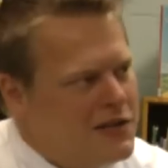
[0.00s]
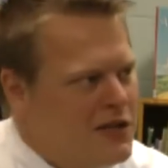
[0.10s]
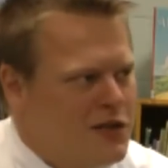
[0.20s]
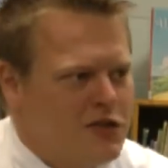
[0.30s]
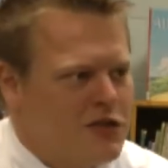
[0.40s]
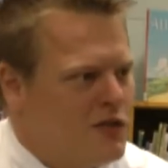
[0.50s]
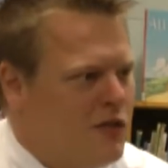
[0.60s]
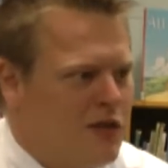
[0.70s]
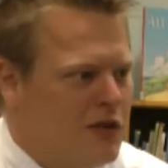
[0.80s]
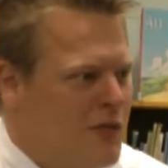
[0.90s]
decisions
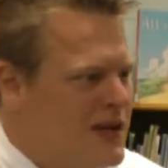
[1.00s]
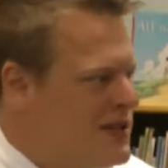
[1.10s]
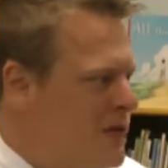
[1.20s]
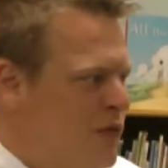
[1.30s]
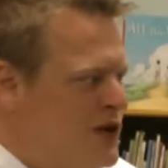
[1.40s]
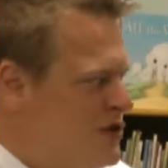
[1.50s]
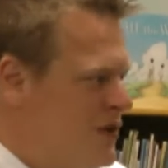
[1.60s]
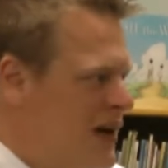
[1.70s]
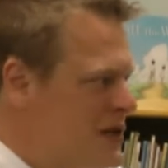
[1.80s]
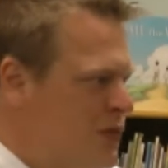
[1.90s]
along the way, some of which you
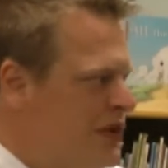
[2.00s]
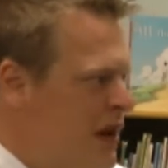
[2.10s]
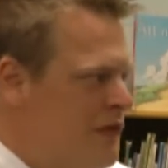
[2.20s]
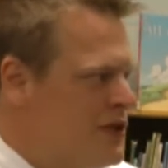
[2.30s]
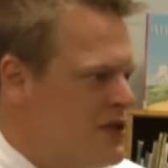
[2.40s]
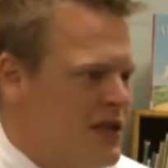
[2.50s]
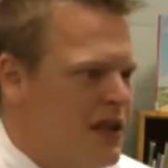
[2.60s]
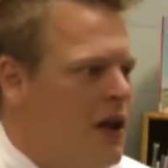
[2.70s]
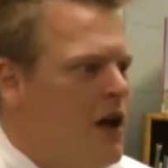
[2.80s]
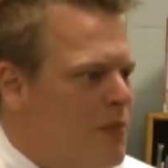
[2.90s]
guys will never see,
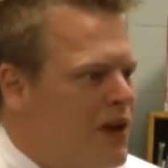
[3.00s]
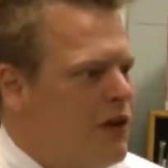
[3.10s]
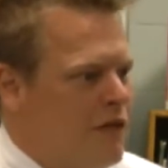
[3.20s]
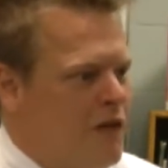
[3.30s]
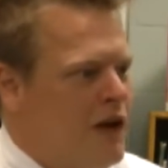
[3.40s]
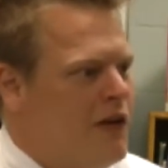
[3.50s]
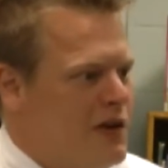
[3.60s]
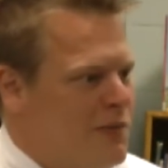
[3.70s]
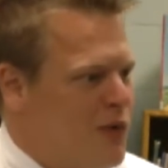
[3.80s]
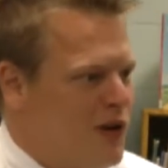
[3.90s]
but are very
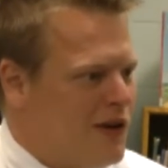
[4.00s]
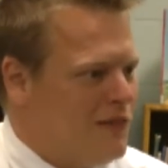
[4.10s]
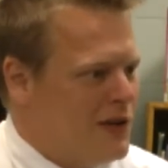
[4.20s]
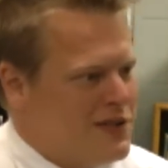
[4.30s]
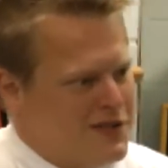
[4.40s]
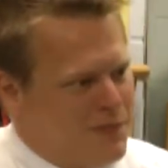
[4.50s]
important, because